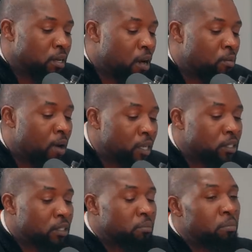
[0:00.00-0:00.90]
I
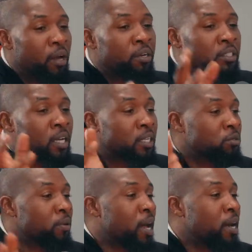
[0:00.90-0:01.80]
watched parasites
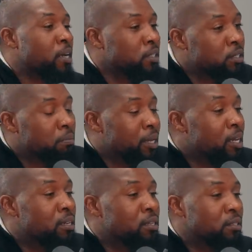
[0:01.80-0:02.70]
run out of this
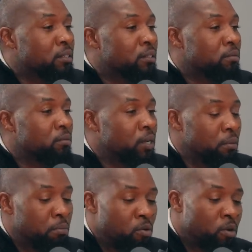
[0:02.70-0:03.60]
meat when he
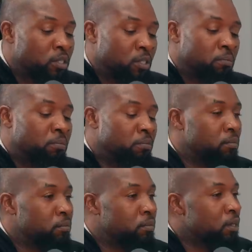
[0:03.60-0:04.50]
poured some
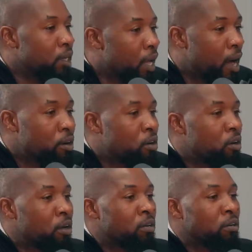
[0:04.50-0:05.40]

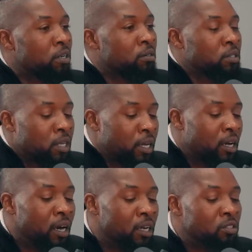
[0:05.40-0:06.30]
alcohol on it. It was like
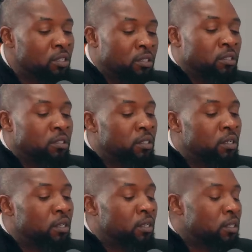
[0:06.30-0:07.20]
100 and
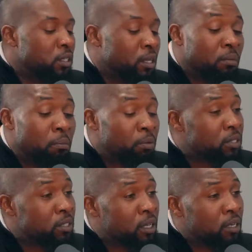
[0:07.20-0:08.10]
something
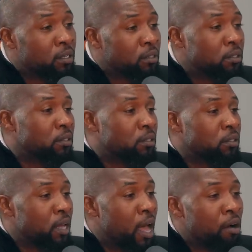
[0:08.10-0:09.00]
percent
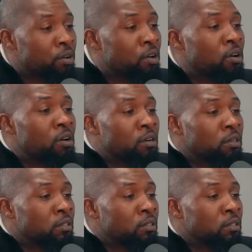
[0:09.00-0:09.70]
alcohol,